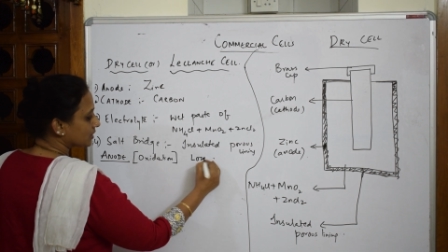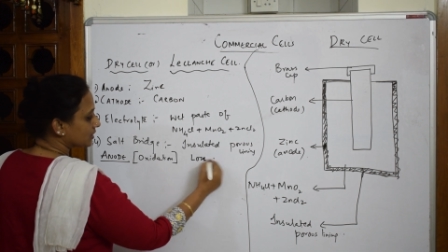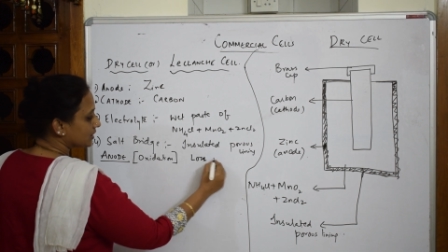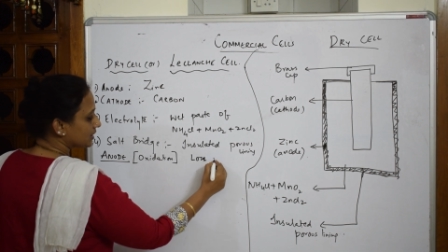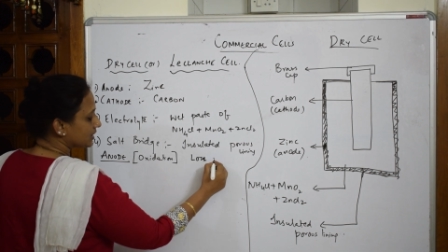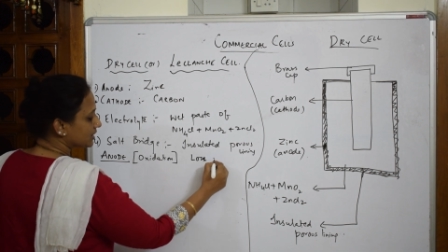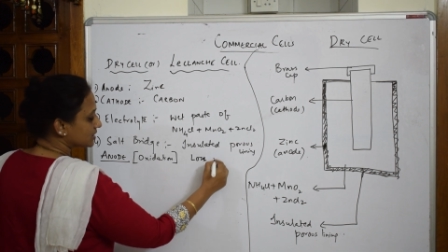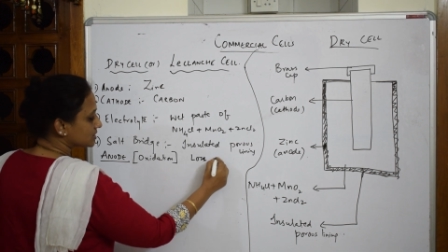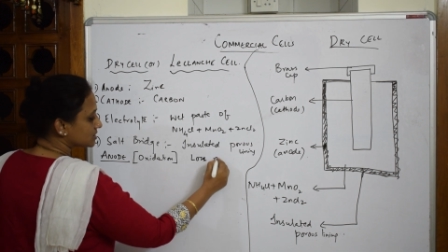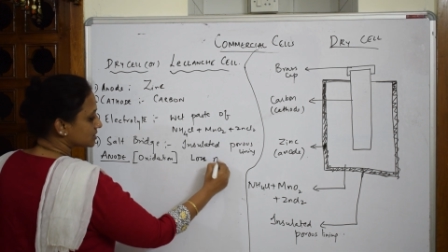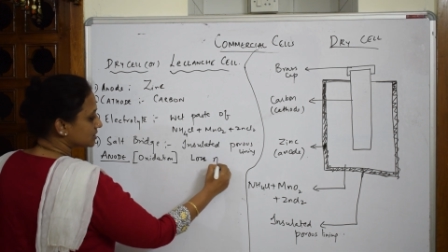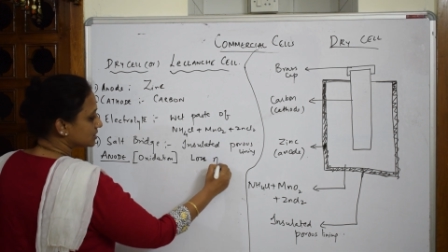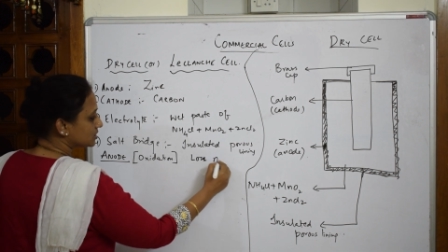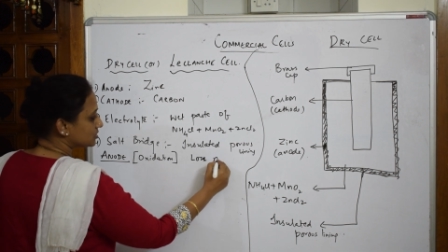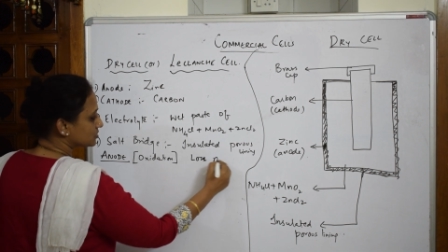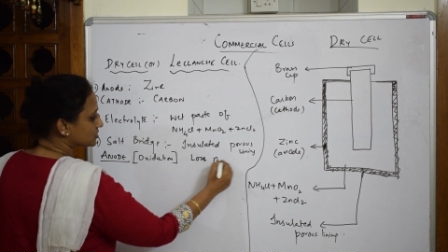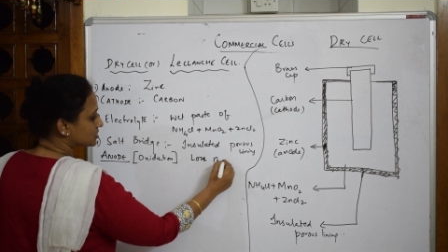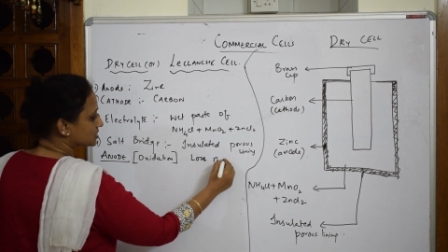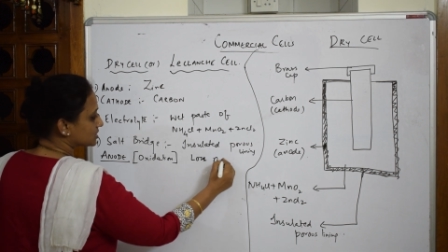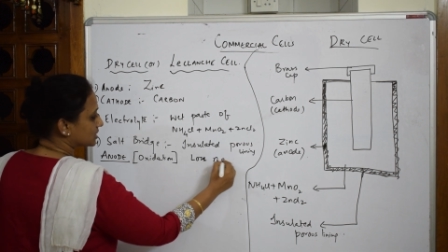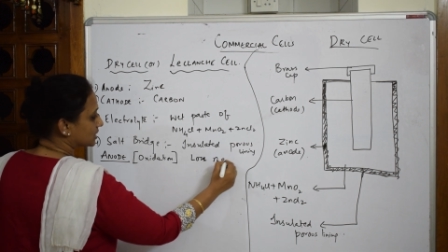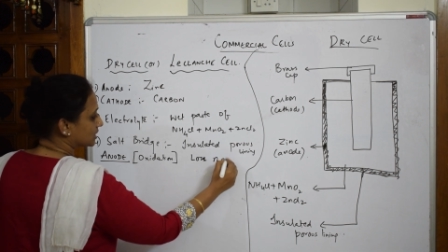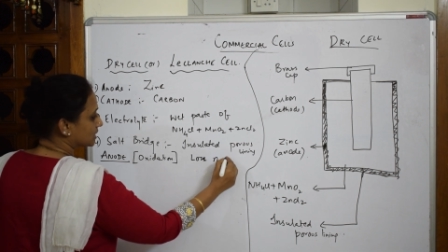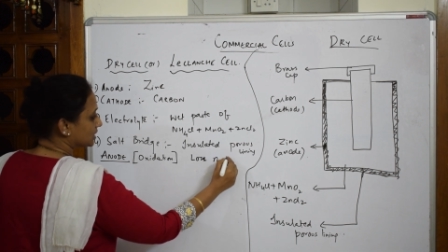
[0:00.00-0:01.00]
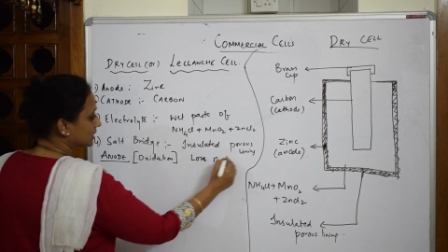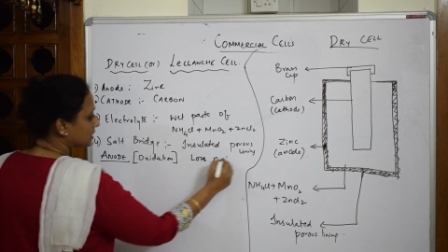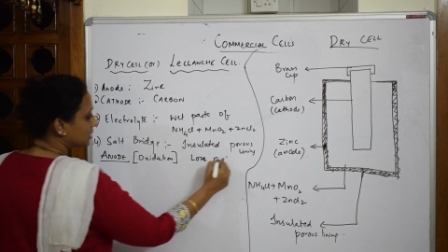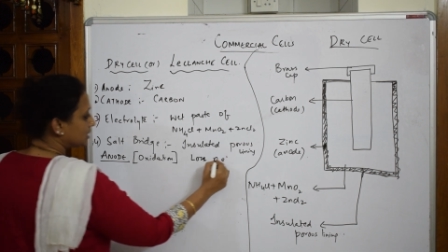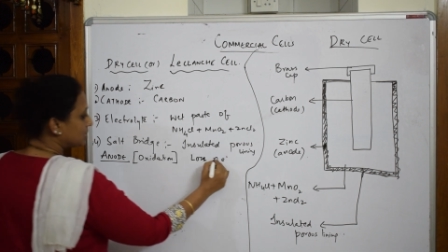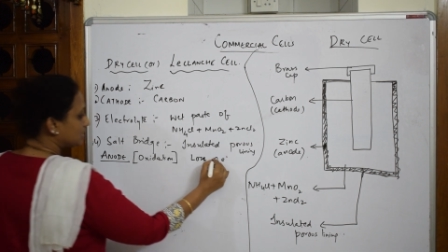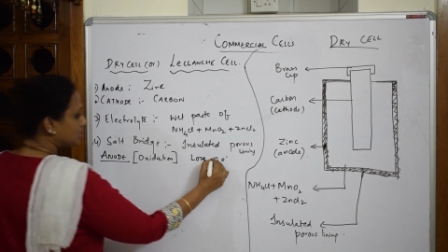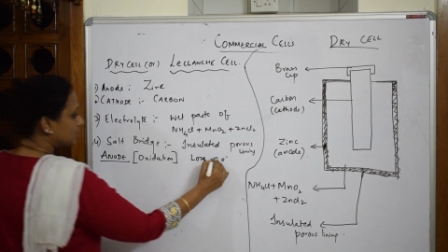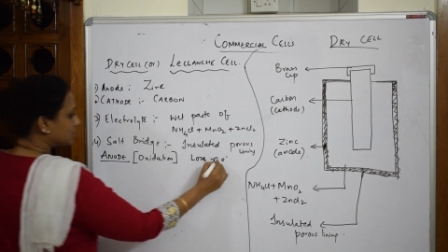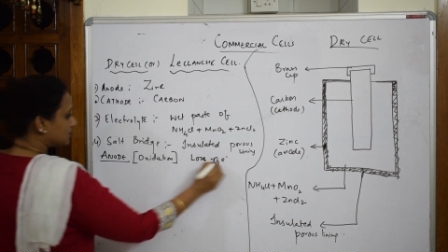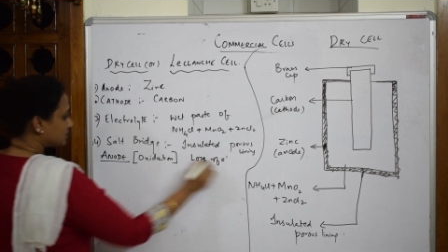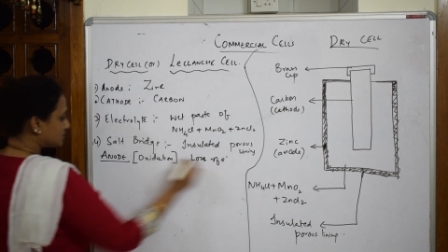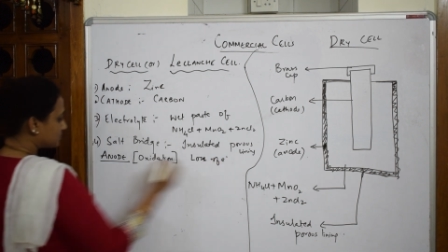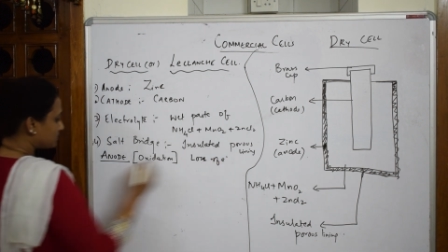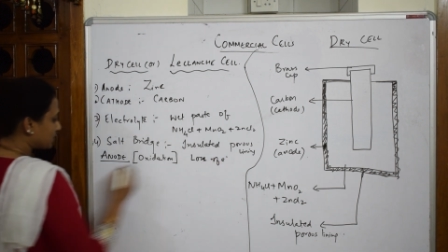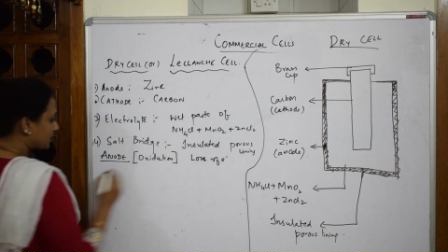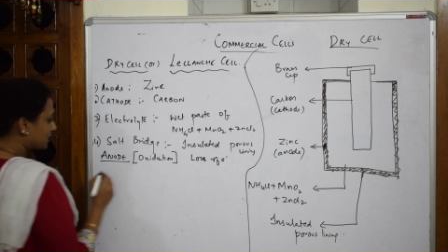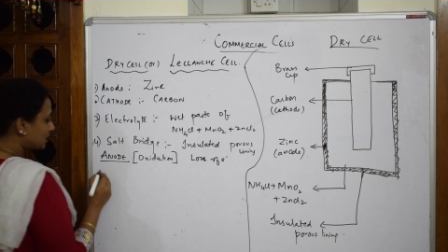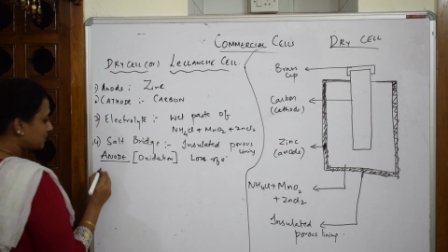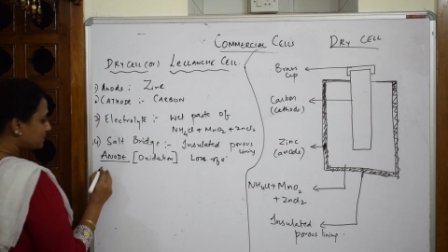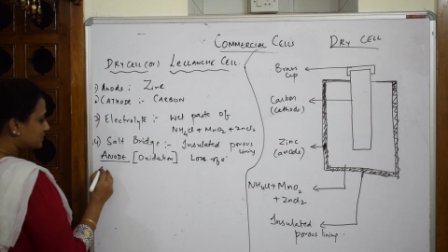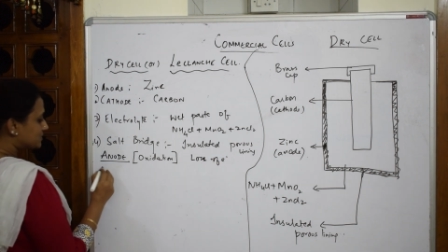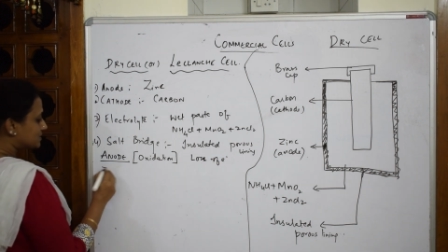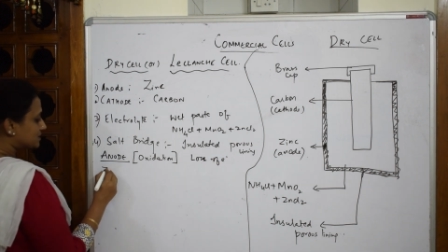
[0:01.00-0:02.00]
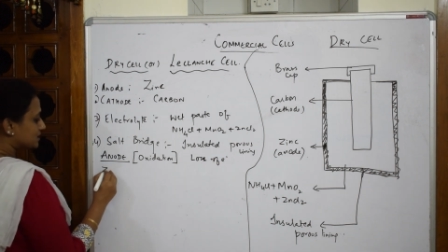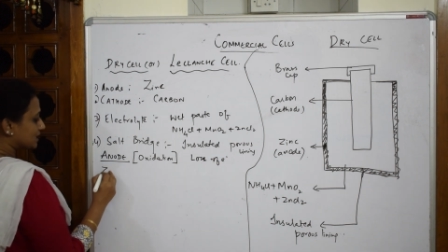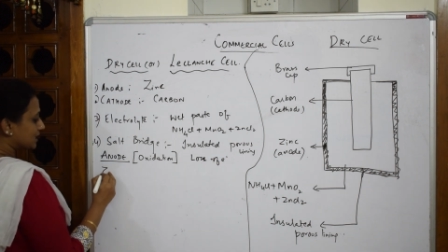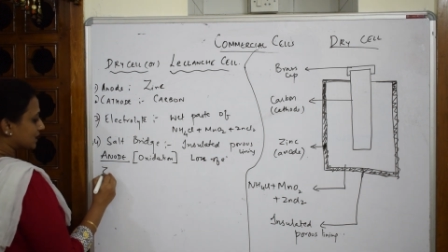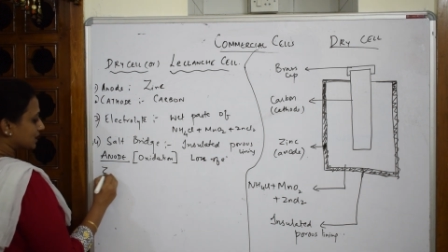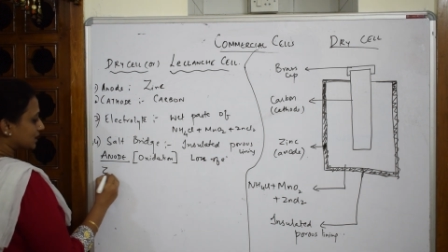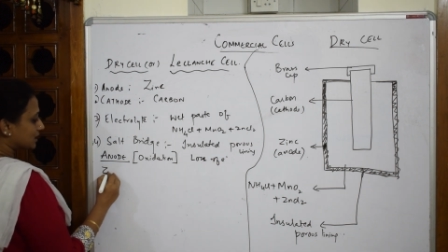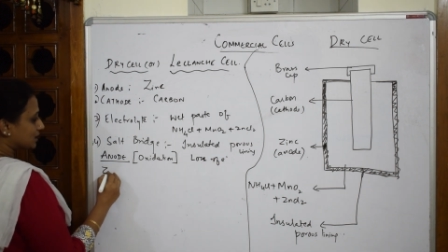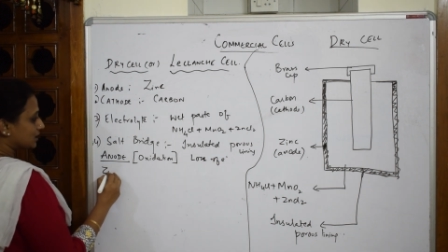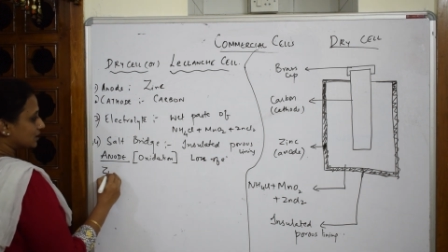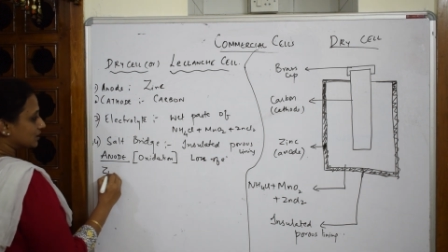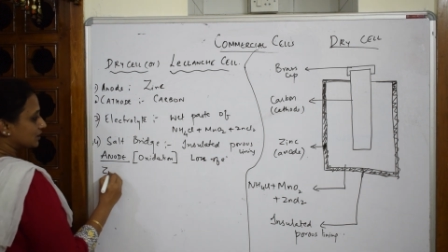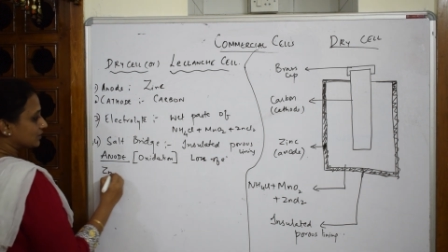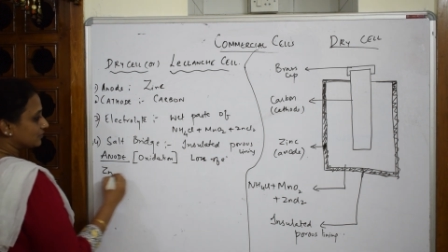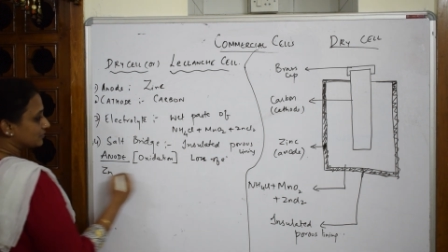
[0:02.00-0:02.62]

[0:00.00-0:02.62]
Yes, now start. Pick up zinc,